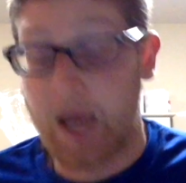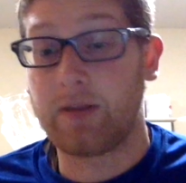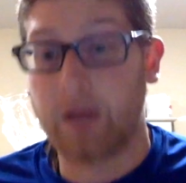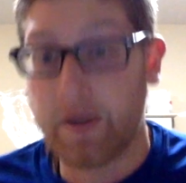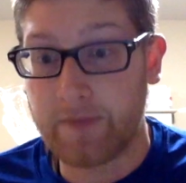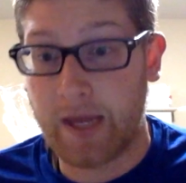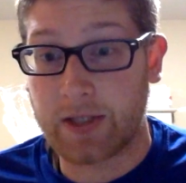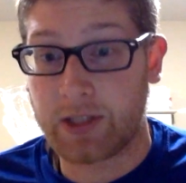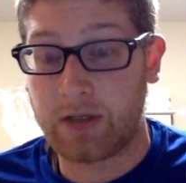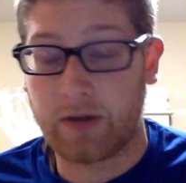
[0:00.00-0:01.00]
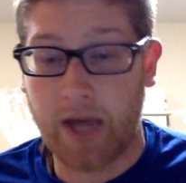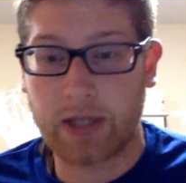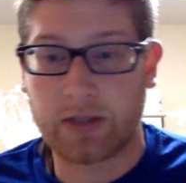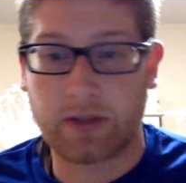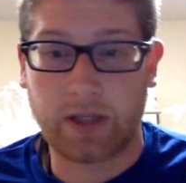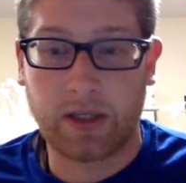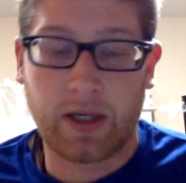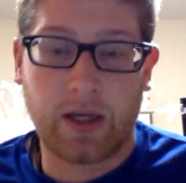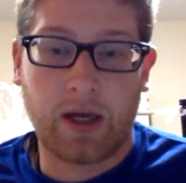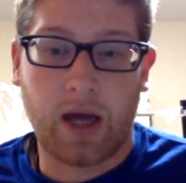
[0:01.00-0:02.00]
love that show, actually.
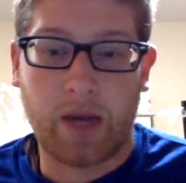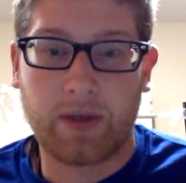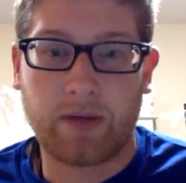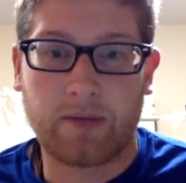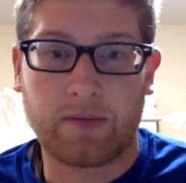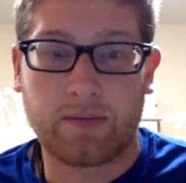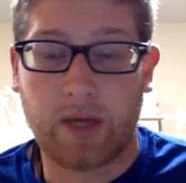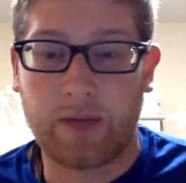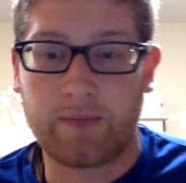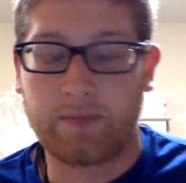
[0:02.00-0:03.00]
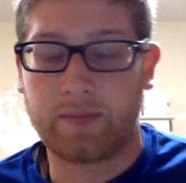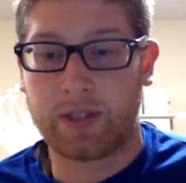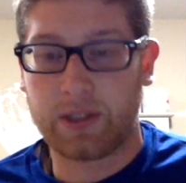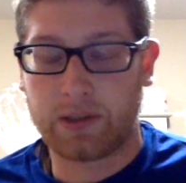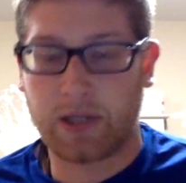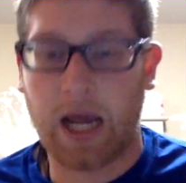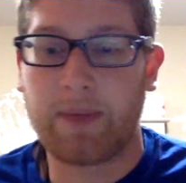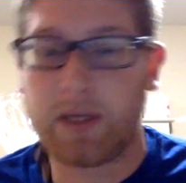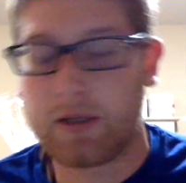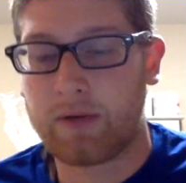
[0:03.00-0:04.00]
I mean, my sister
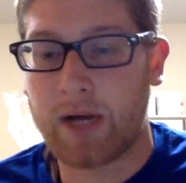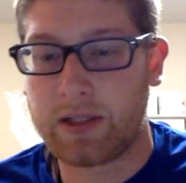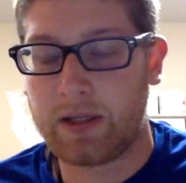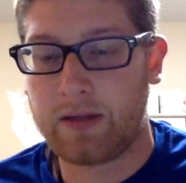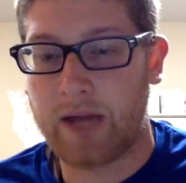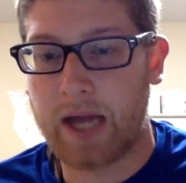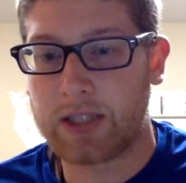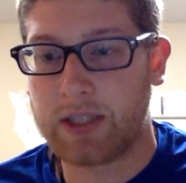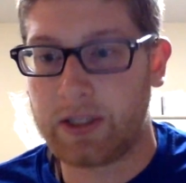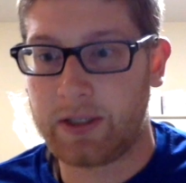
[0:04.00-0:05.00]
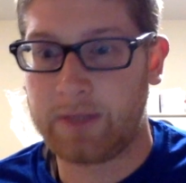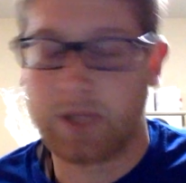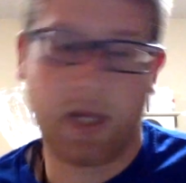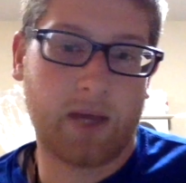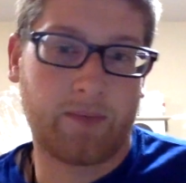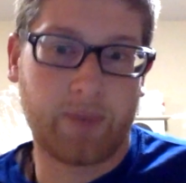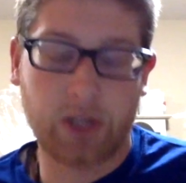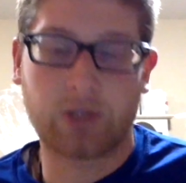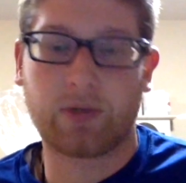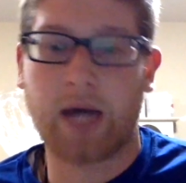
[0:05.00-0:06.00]
got me into watching it last year.
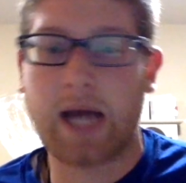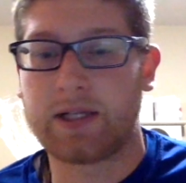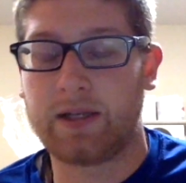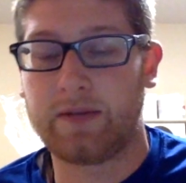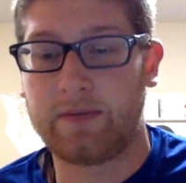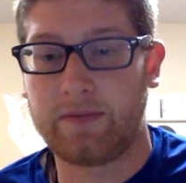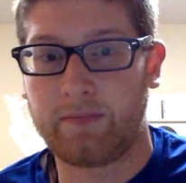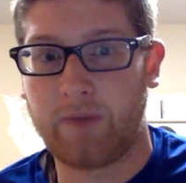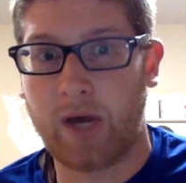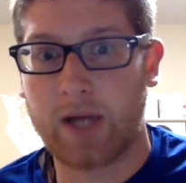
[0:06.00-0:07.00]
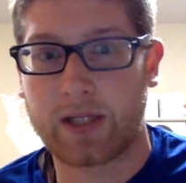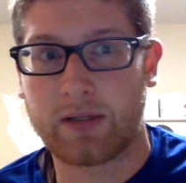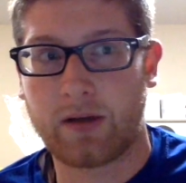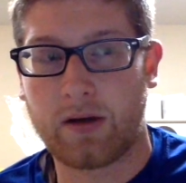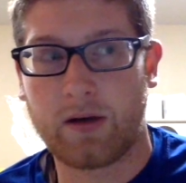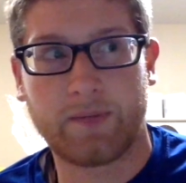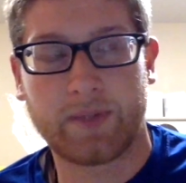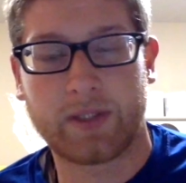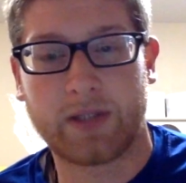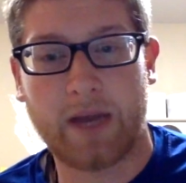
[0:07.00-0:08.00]
Binge-watched it. Watched all
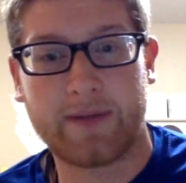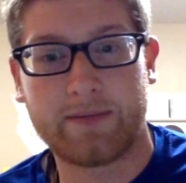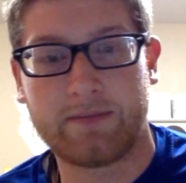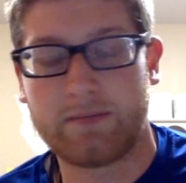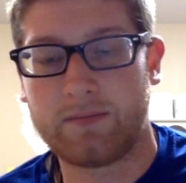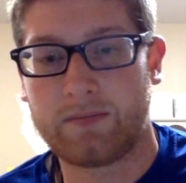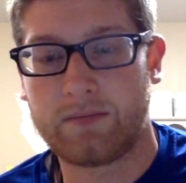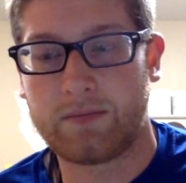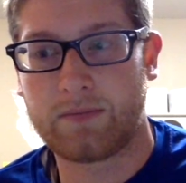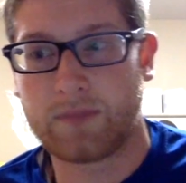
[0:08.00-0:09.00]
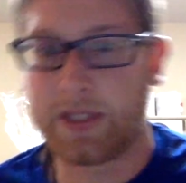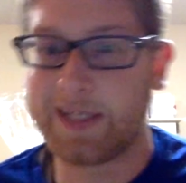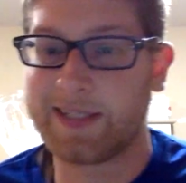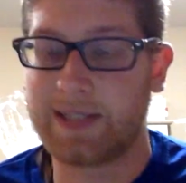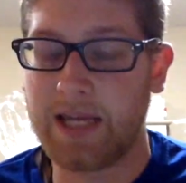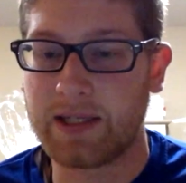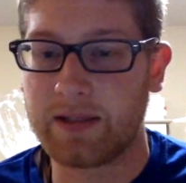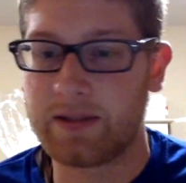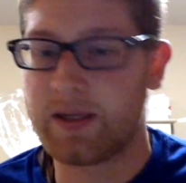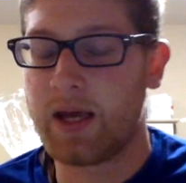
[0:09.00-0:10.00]
seven
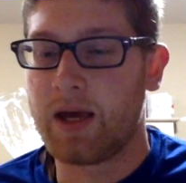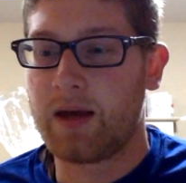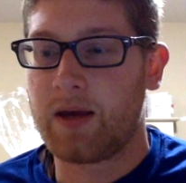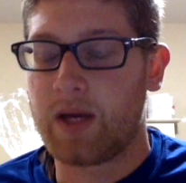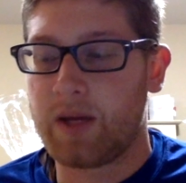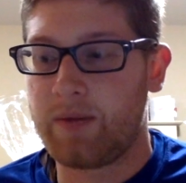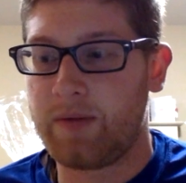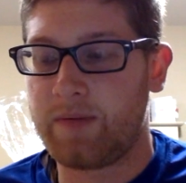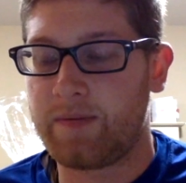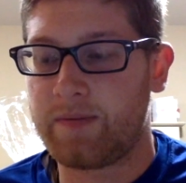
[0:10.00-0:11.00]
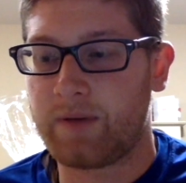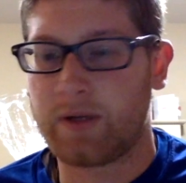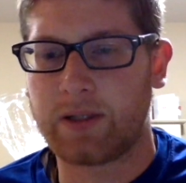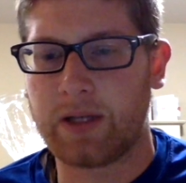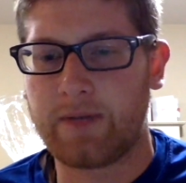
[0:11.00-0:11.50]
seasons before